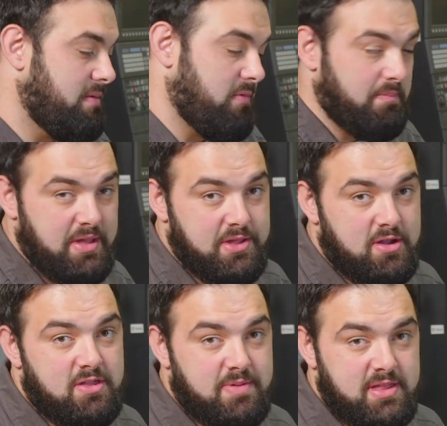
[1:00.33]
and will mill
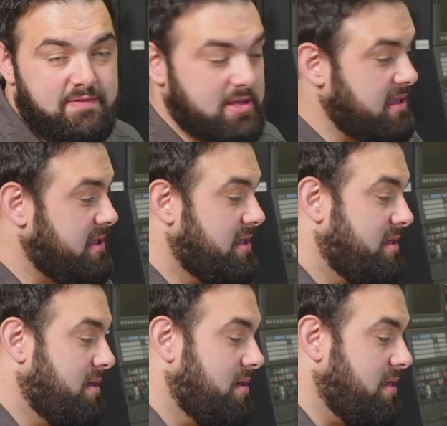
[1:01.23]
turn specifically,
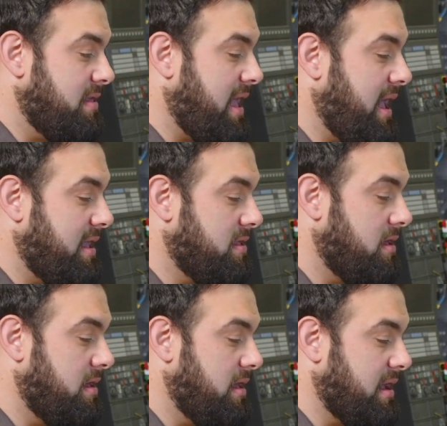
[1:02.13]
and
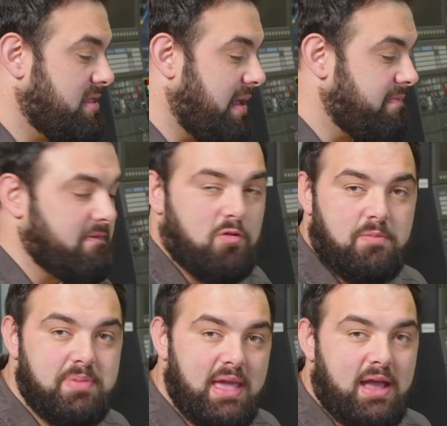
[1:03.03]
except for
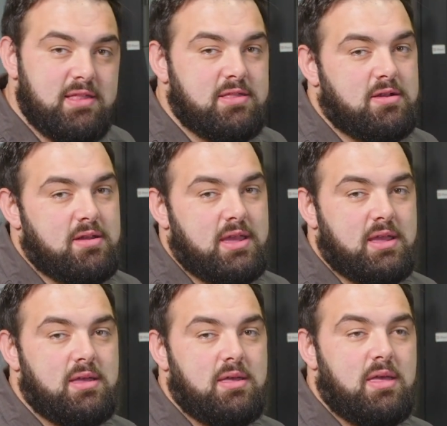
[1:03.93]
B-axis
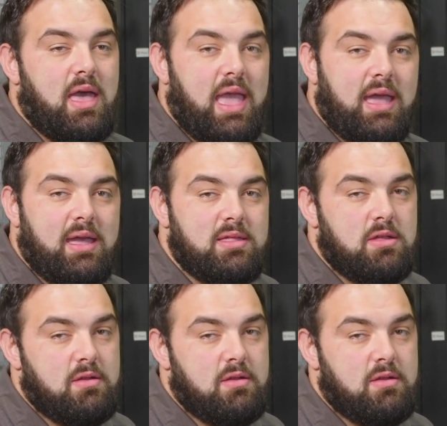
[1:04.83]
turning and